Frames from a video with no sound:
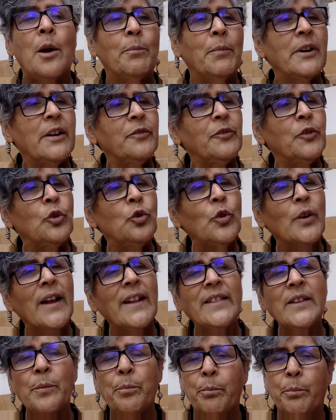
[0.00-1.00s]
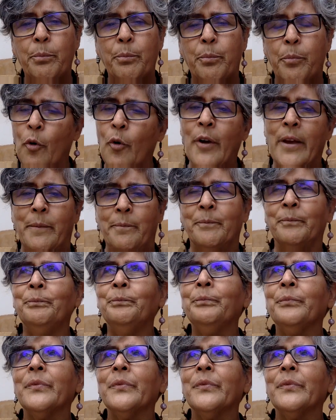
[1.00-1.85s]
But if you look at the poem